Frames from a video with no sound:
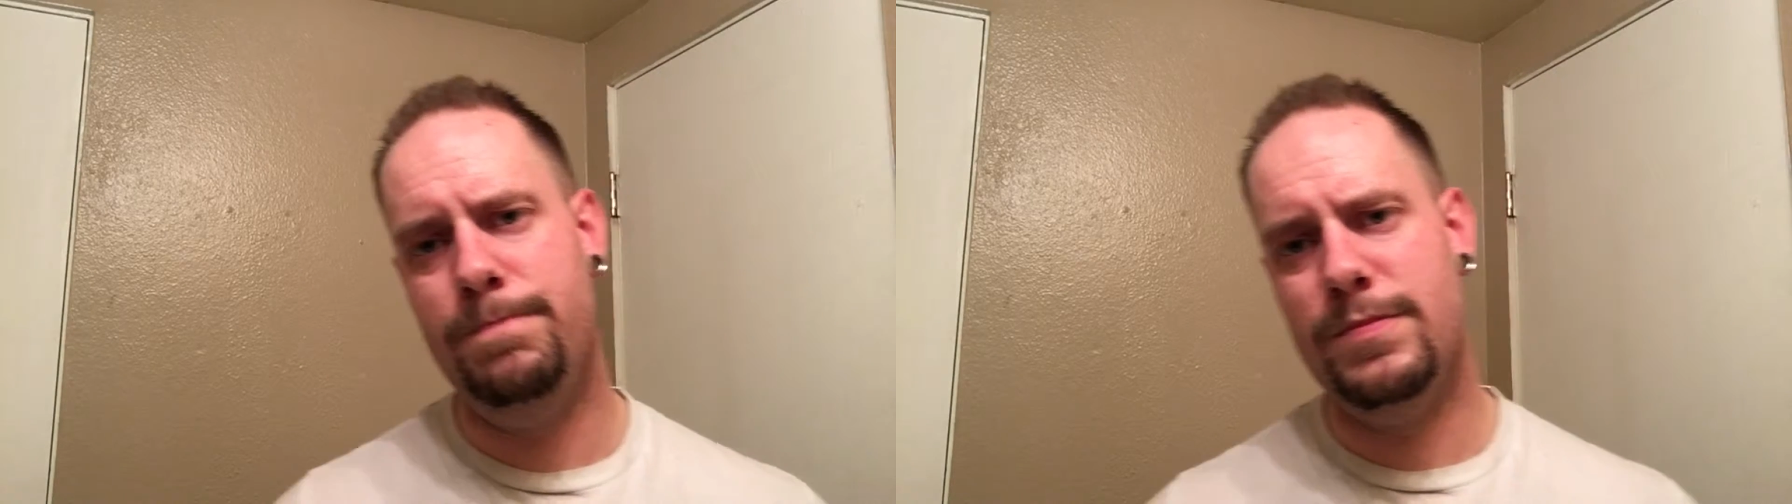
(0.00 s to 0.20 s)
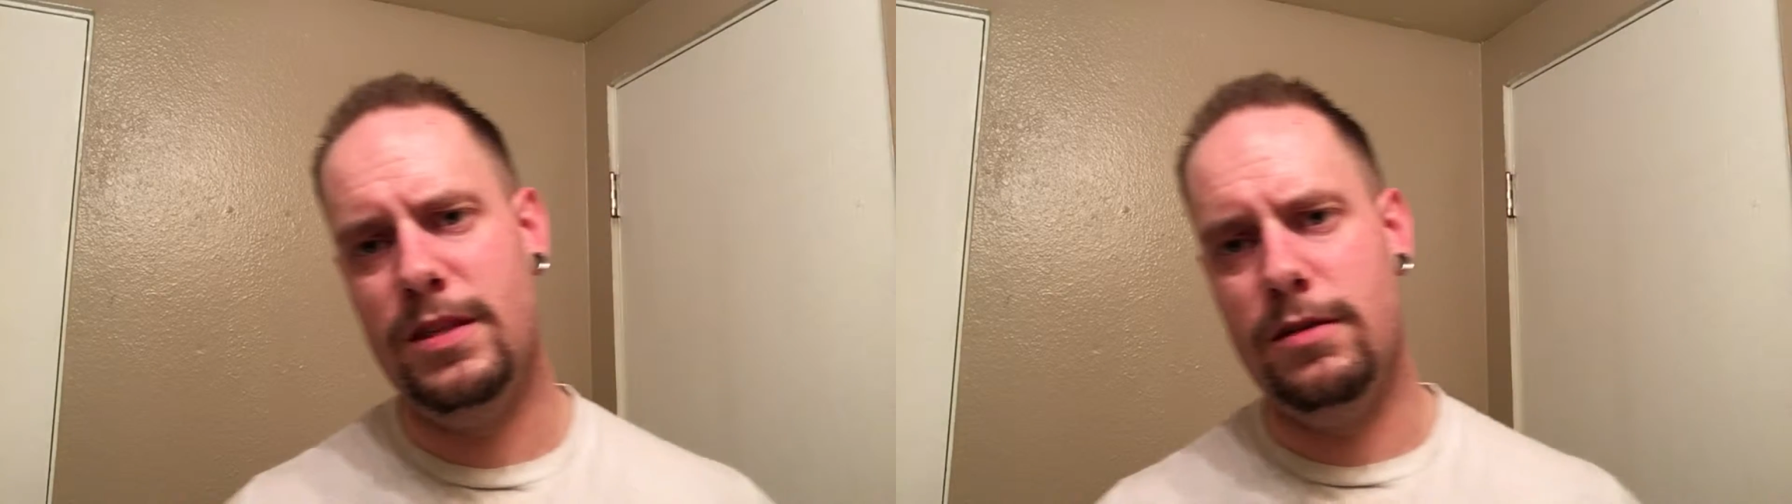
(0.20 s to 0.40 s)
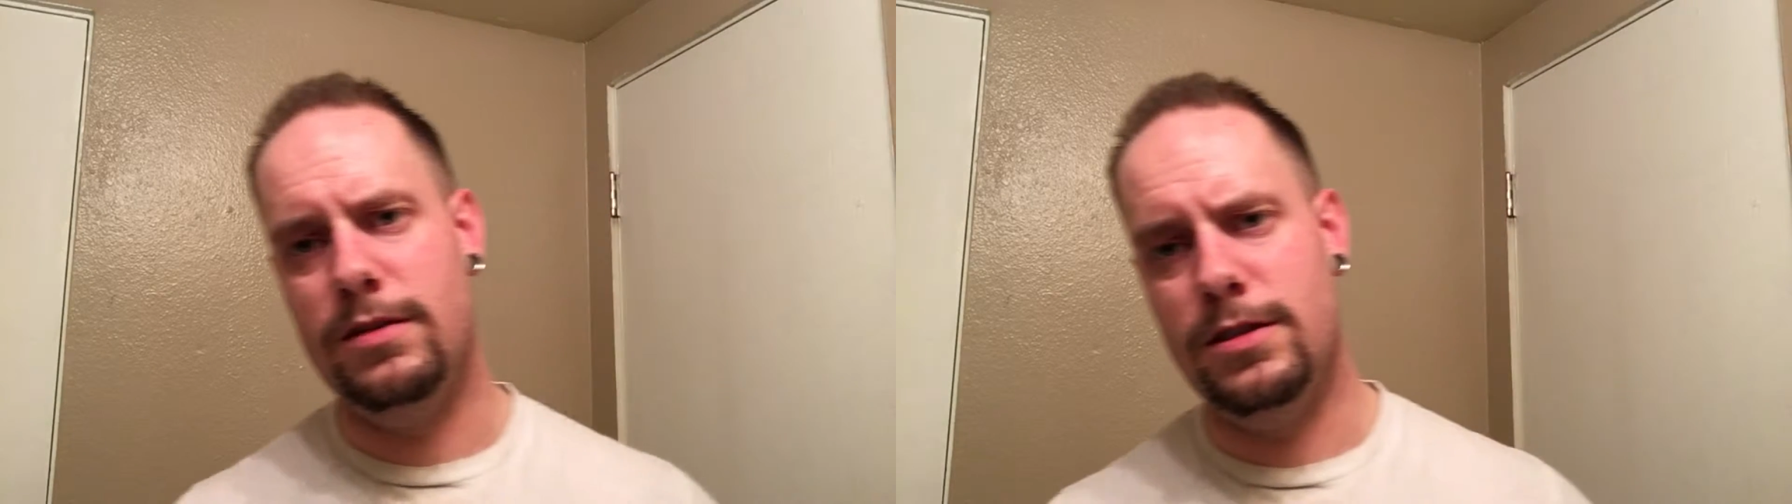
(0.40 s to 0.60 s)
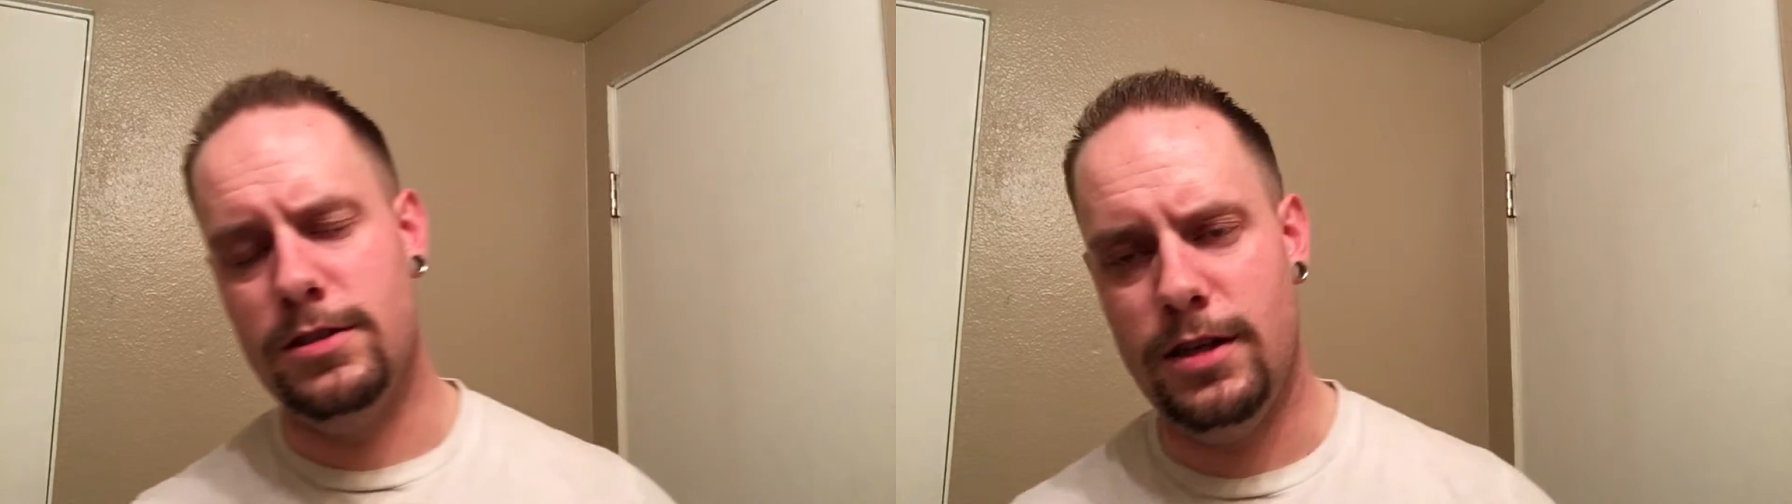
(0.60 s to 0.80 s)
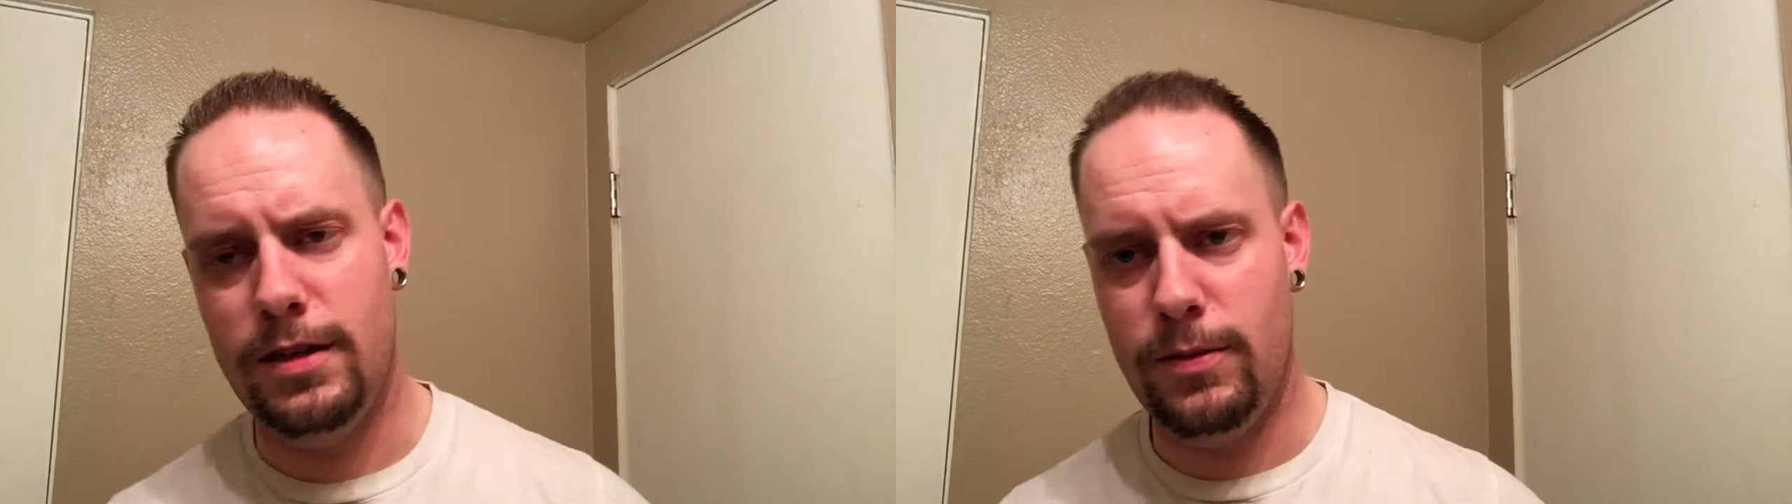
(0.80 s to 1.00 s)
There is a
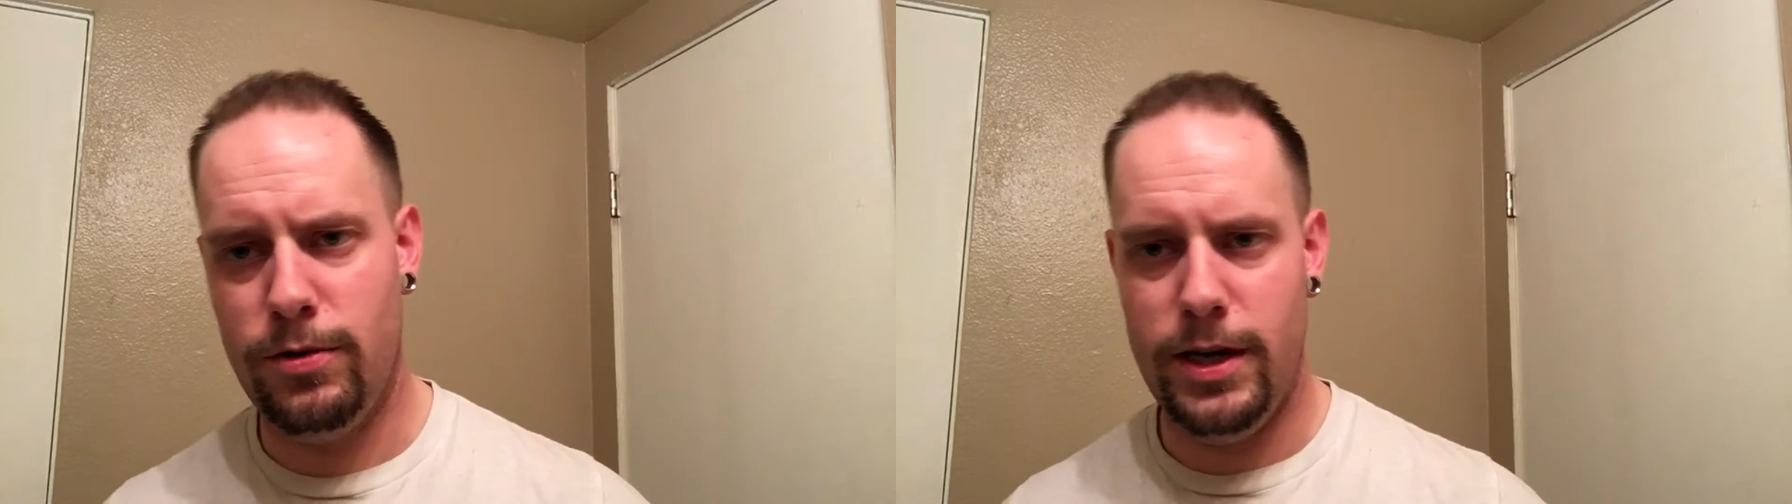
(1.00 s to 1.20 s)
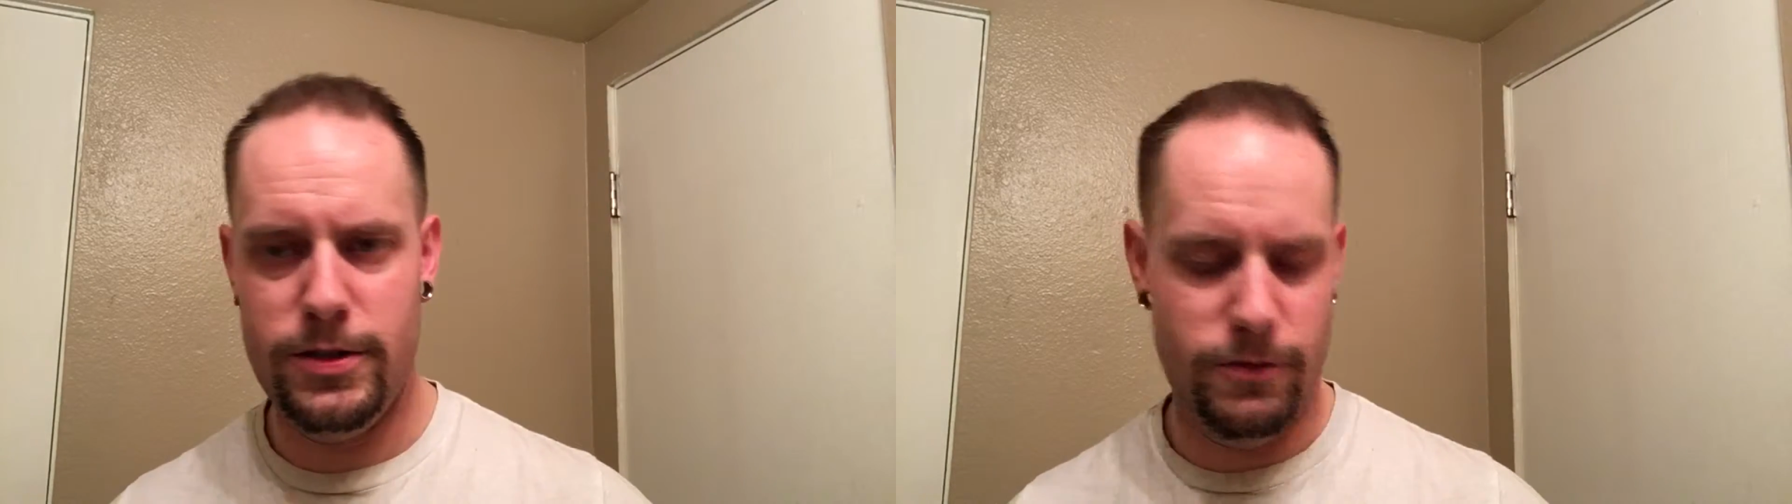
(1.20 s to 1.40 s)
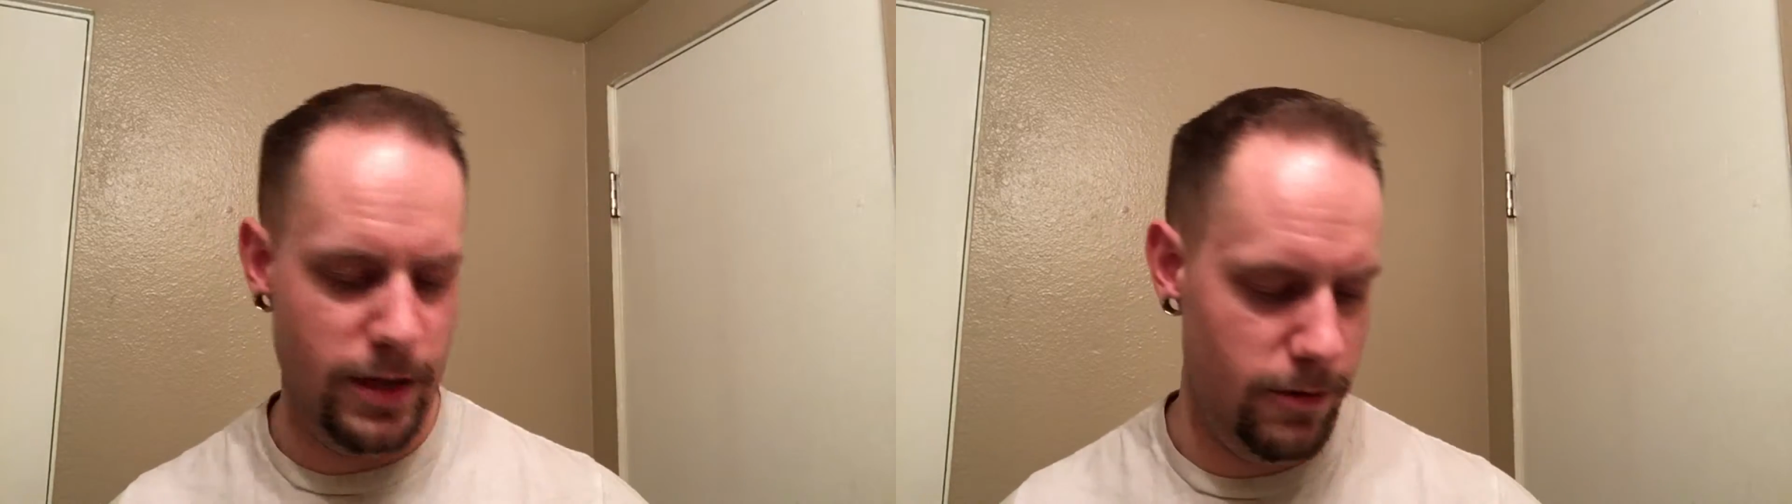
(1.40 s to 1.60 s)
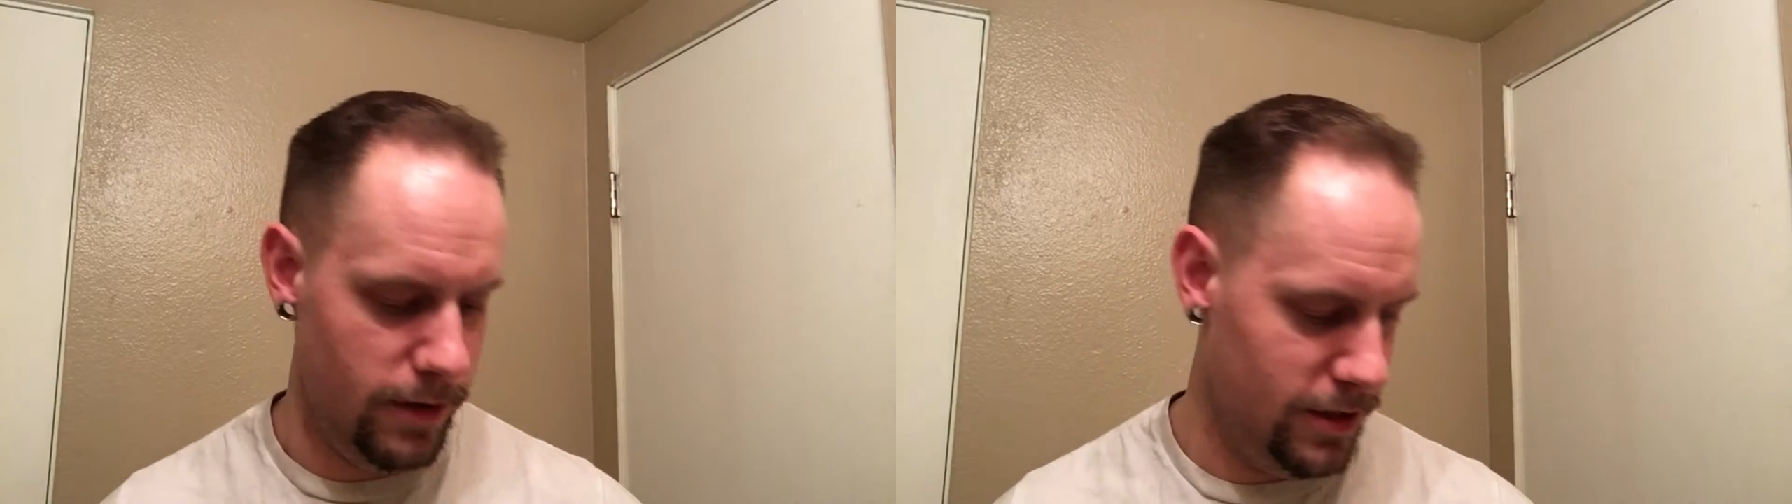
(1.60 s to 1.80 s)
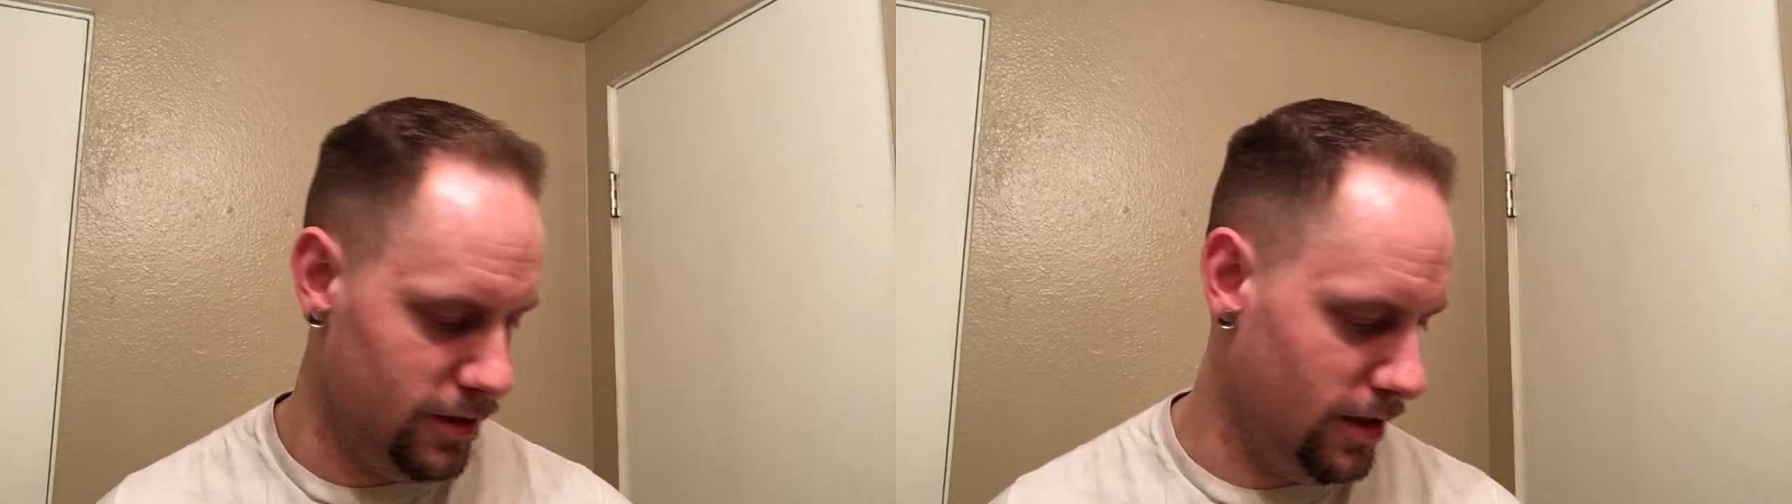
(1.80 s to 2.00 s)
selling price for that
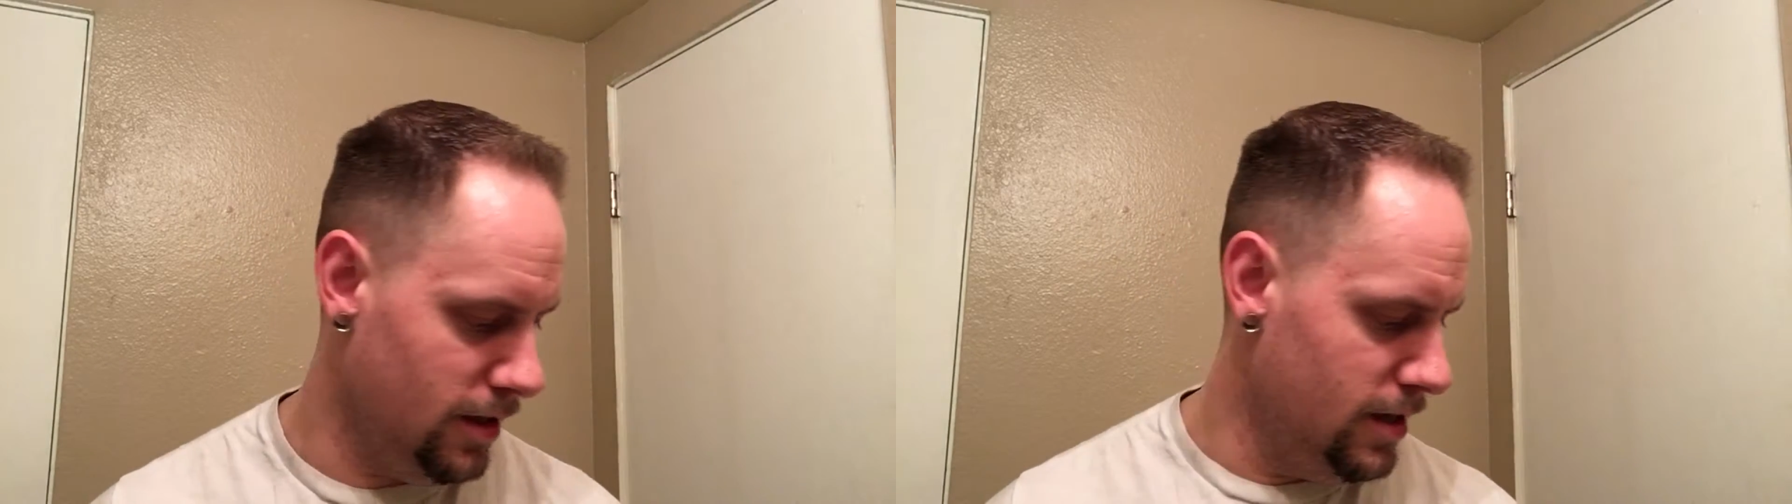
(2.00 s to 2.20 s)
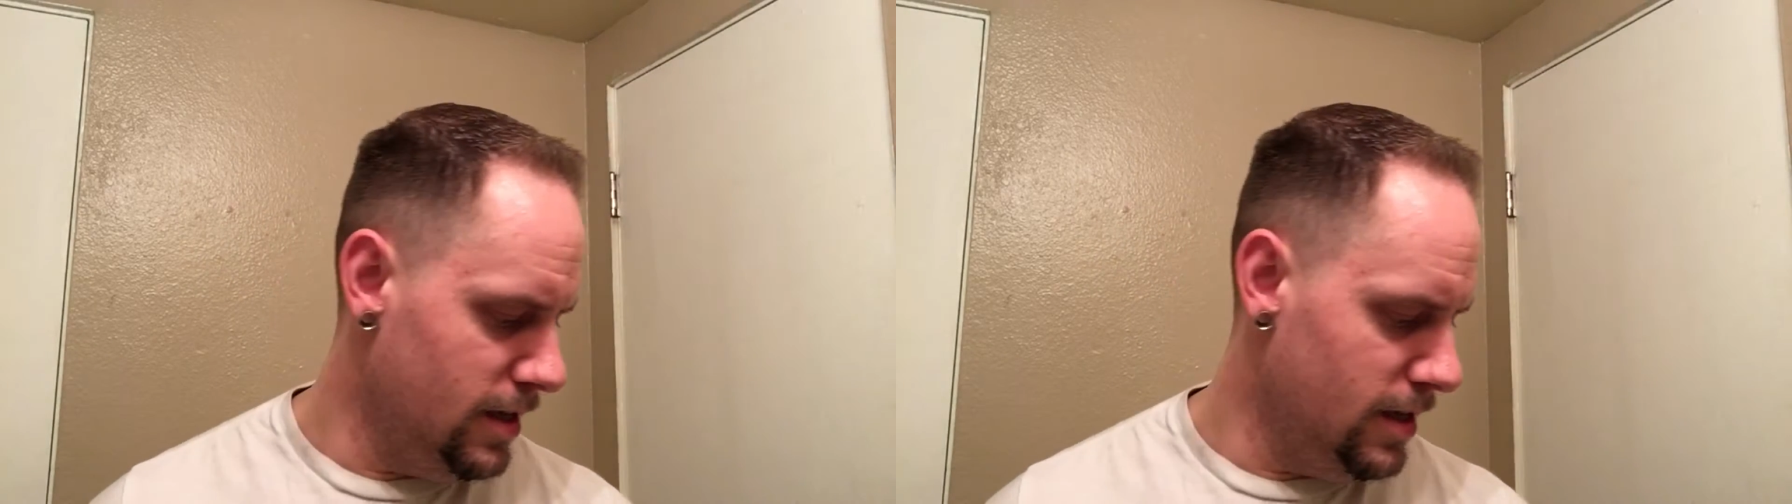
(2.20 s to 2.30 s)
razor.